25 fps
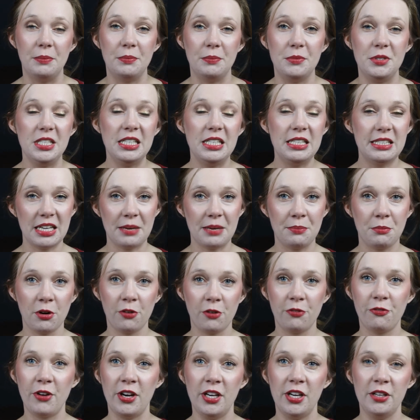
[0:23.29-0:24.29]
December
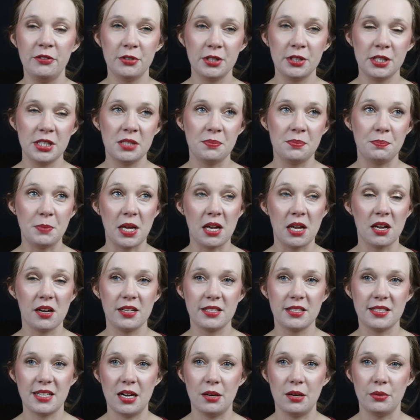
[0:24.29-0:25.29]
favorites
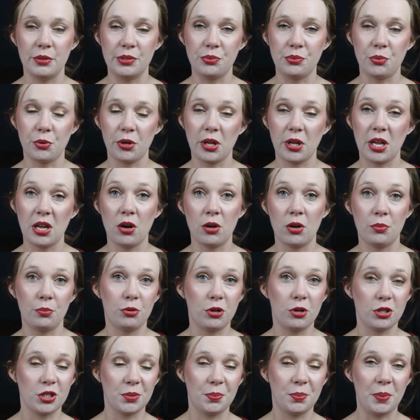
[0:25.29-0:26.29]
because I was working on
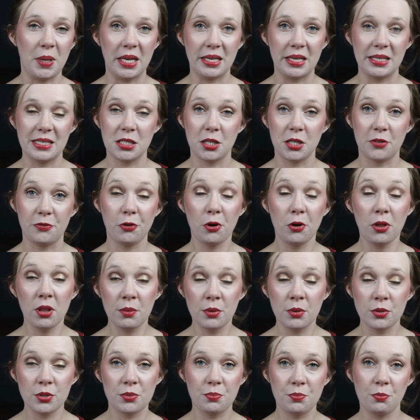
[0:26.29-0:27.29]
Project P and stuff for the
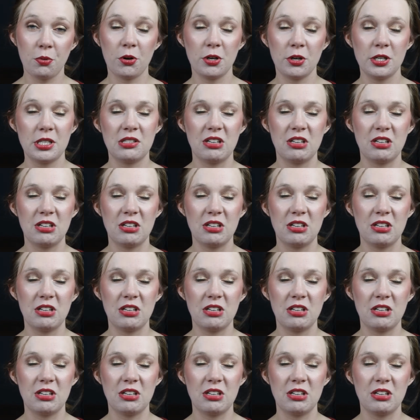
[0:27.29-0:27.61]
most part,